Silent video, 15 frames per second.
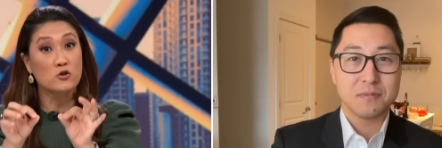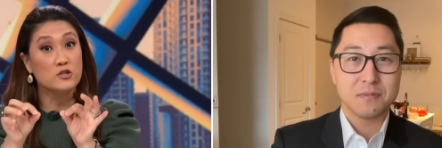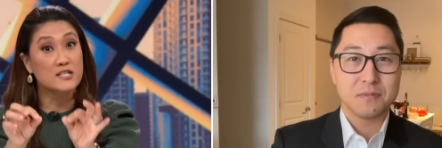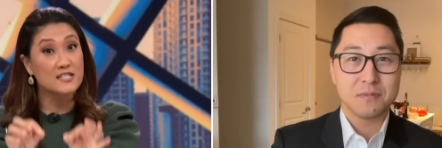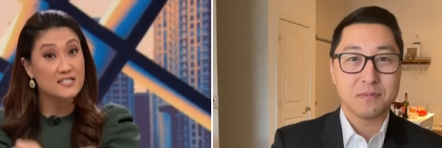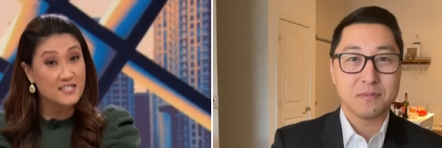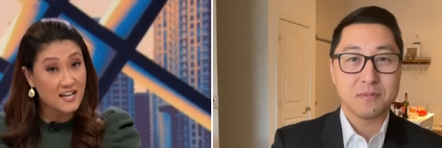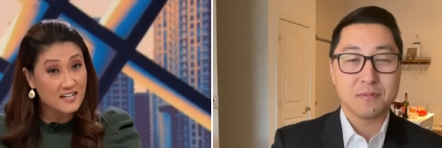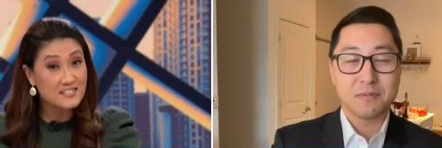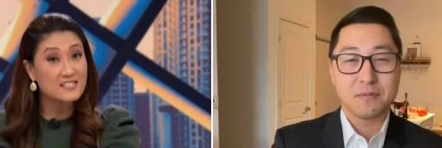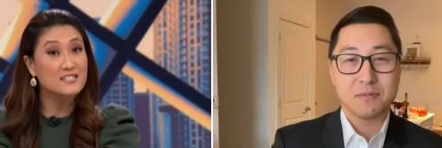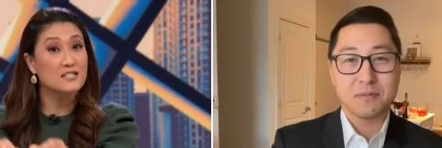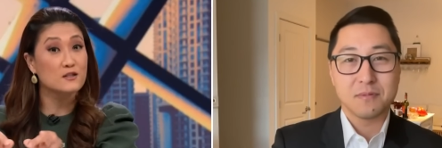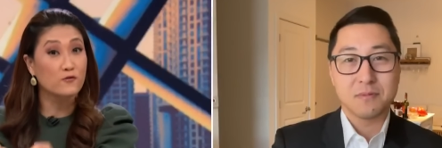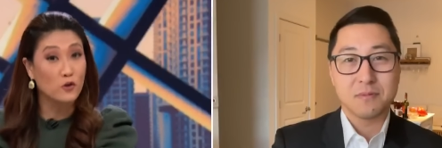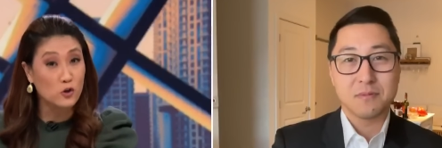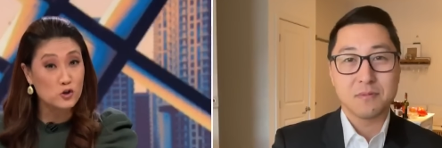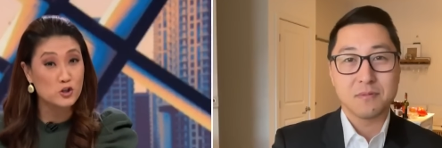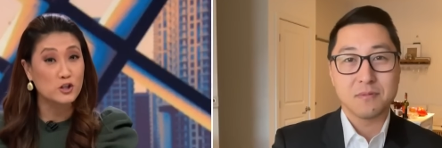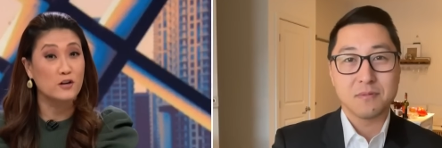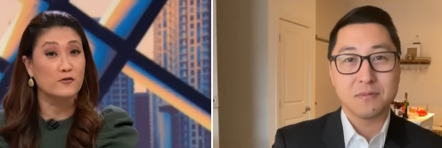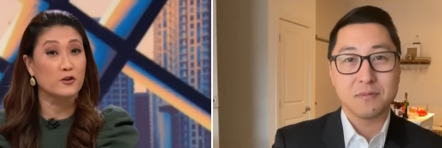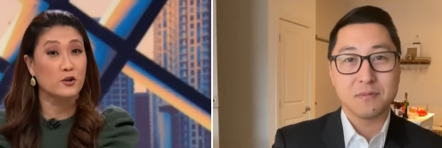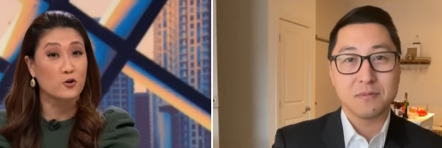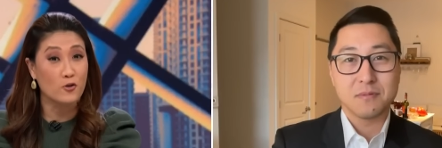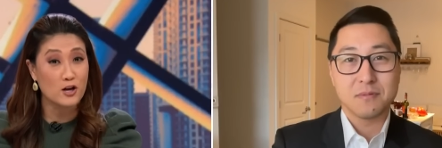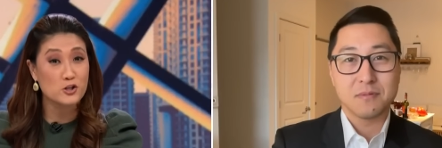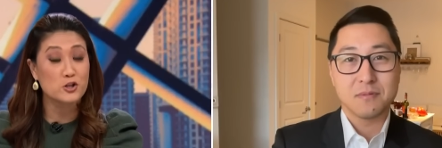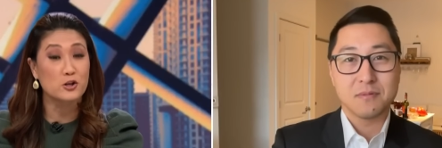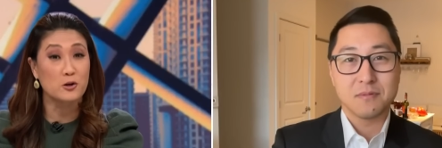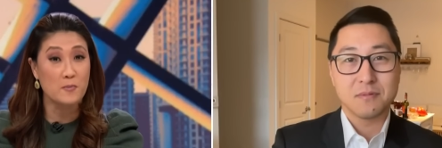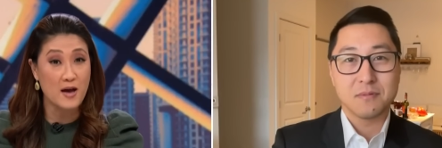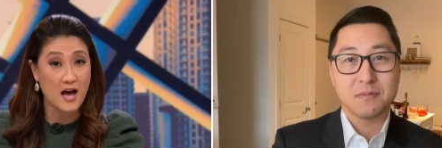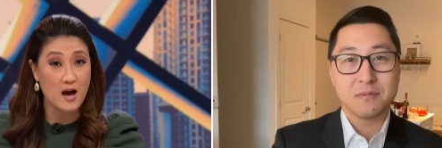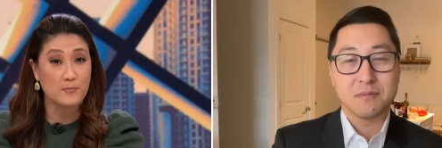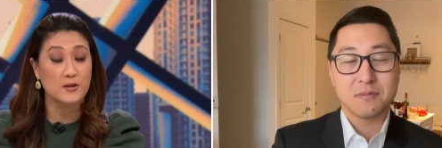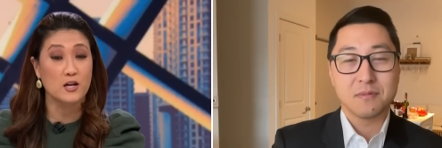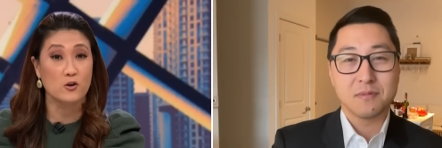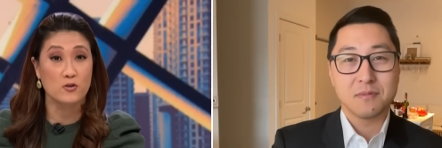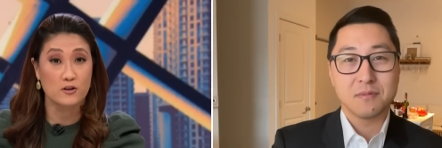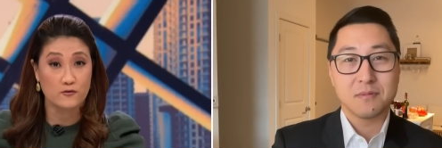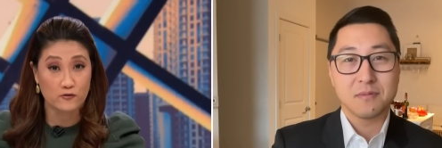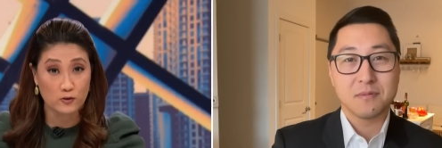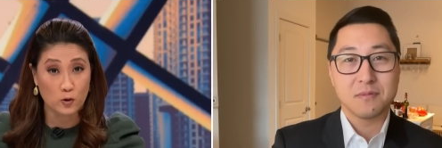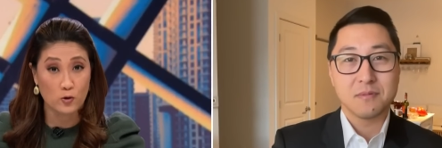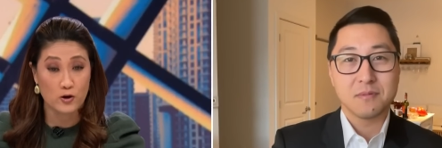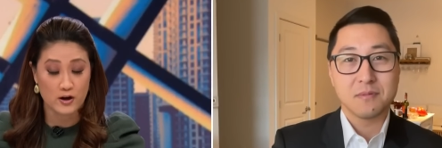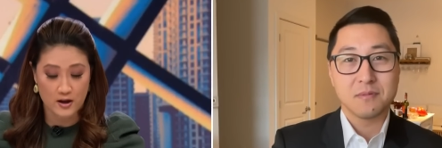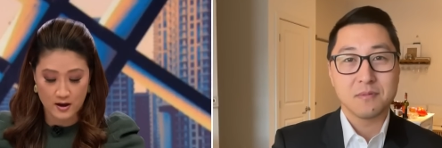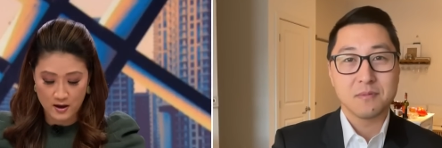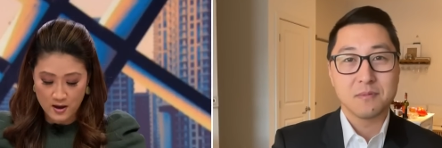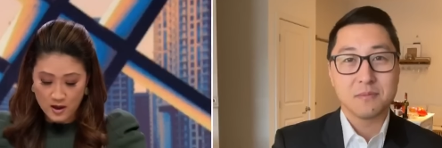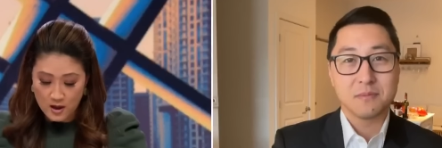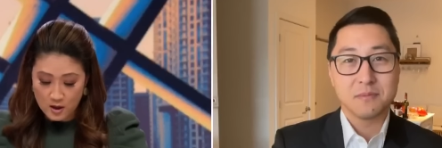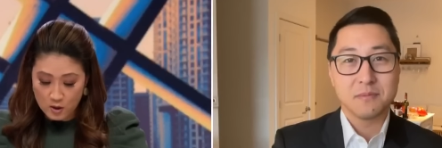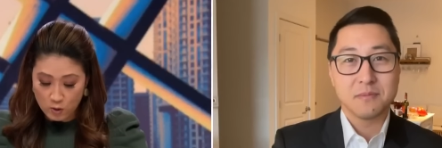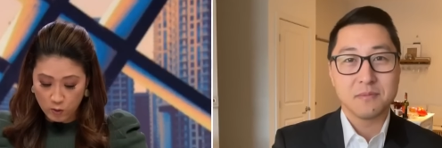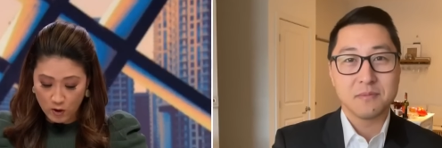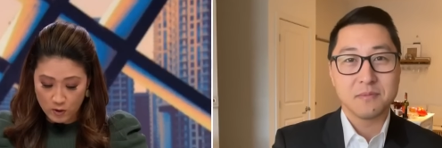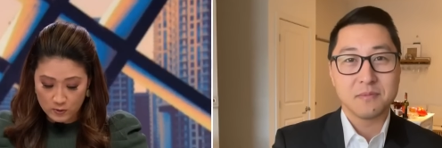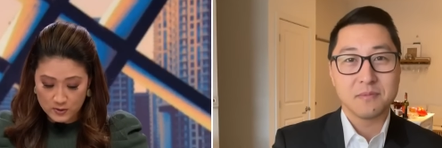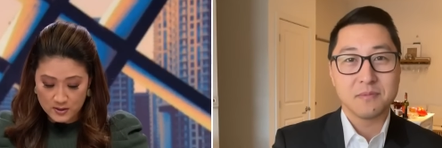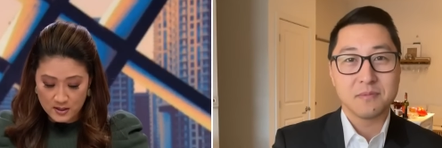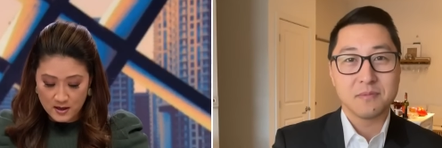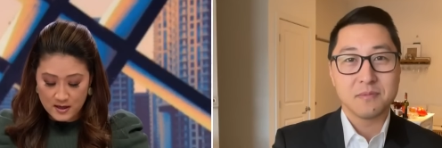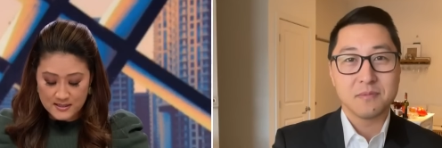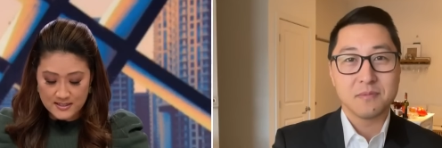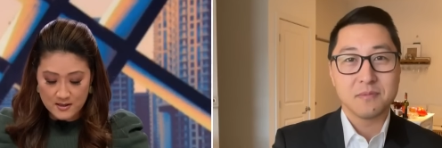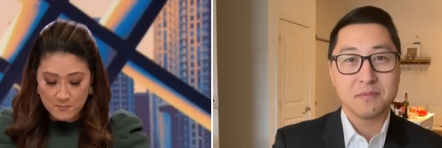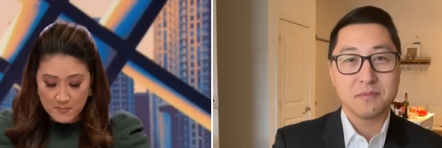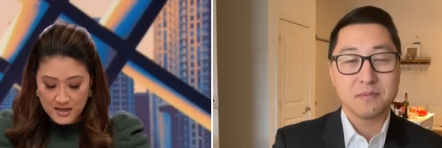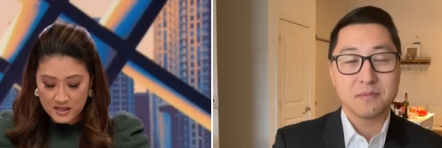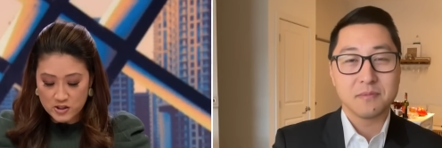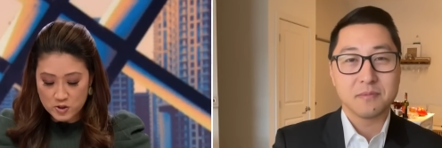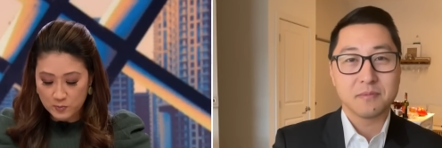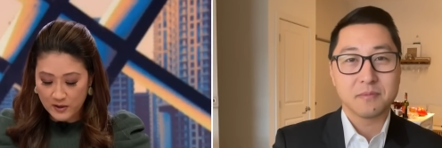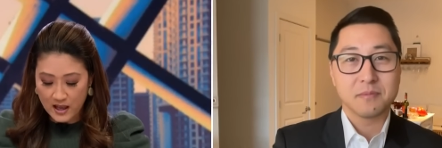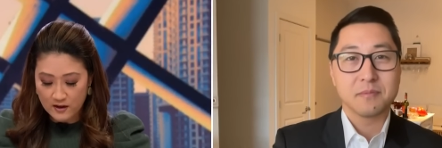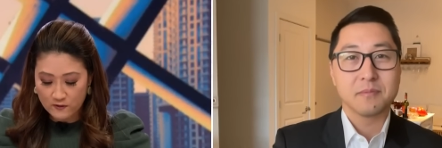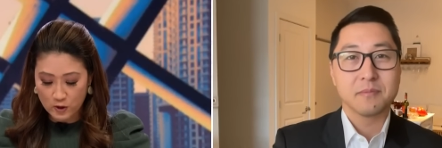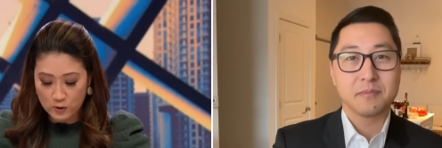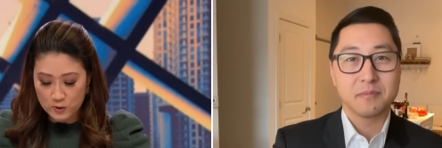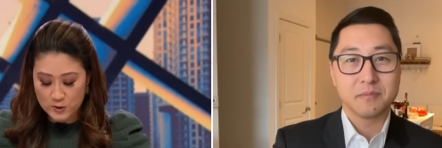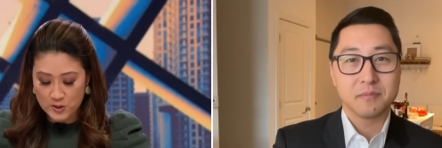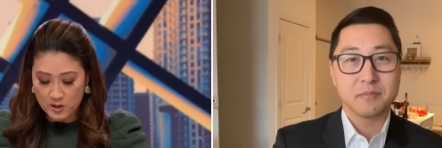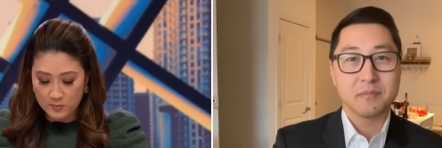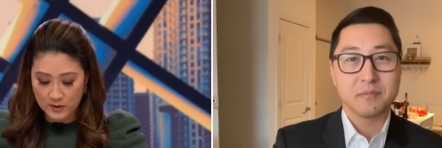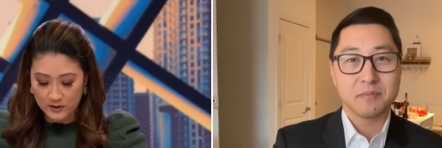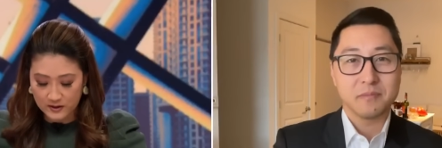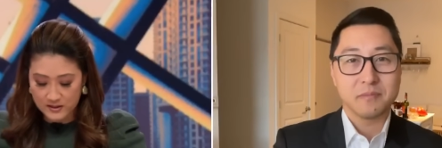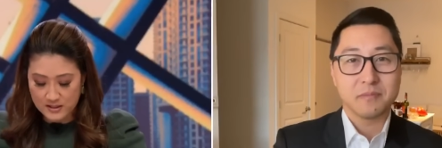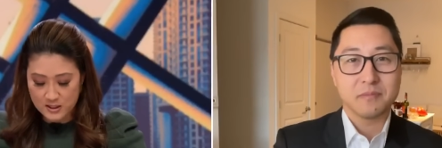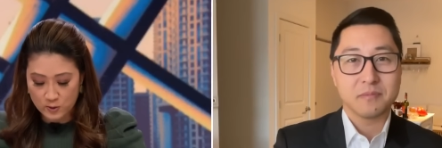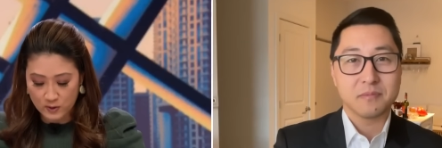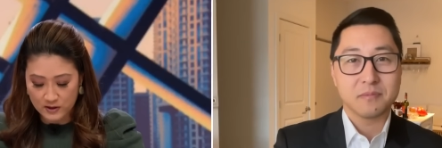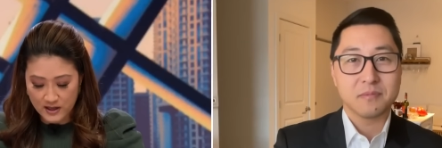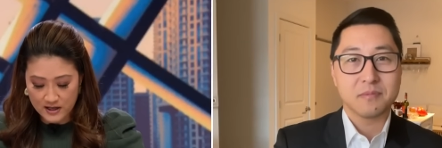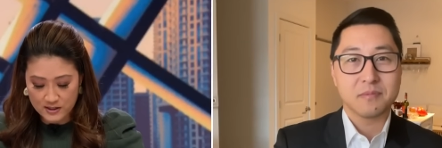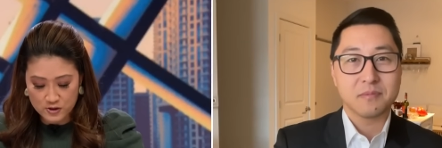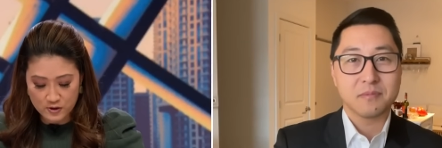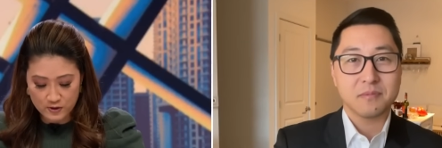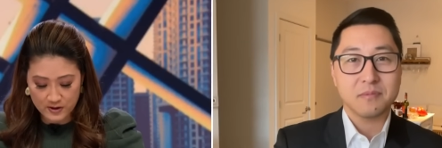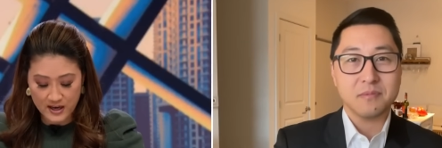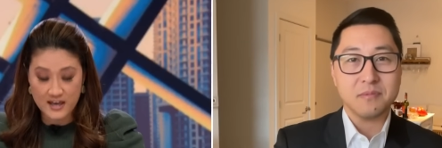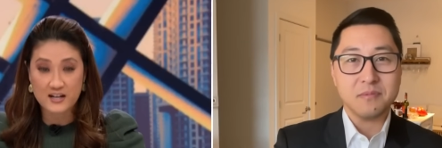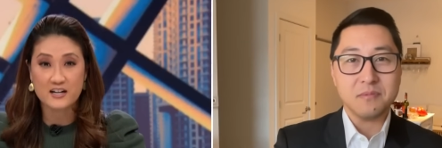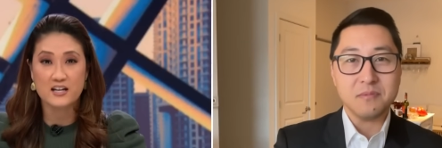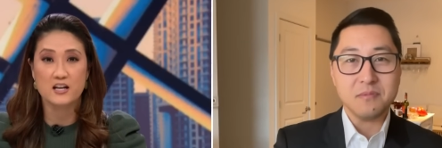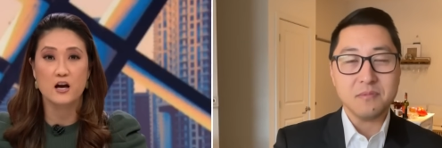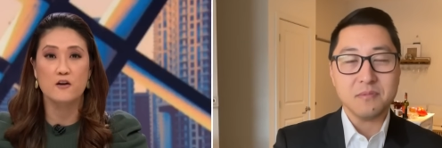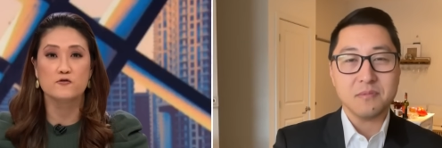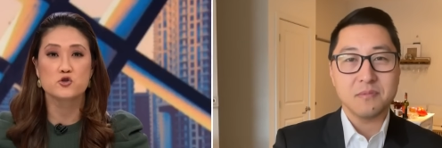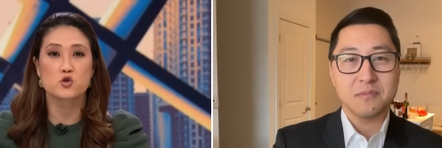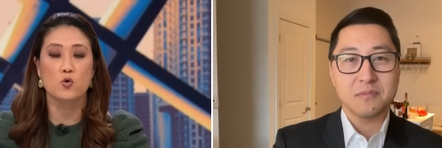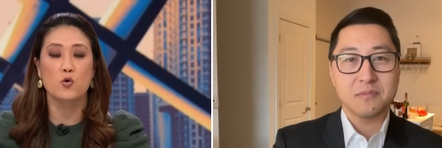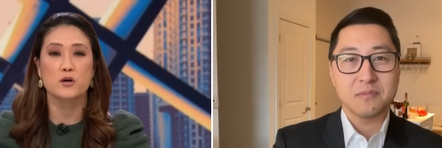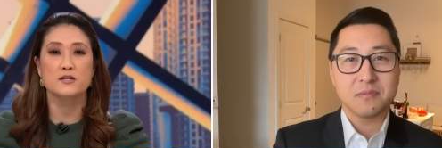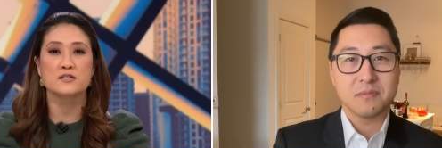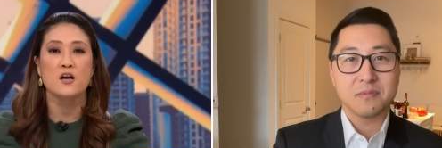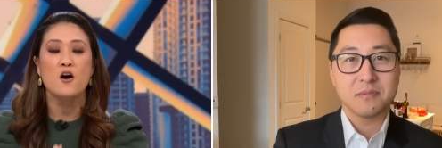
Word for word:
Speaker 1: DeSantis's version of a congressional map here in Florida, quote, diminished black voters' ability to elect their candidate of choice,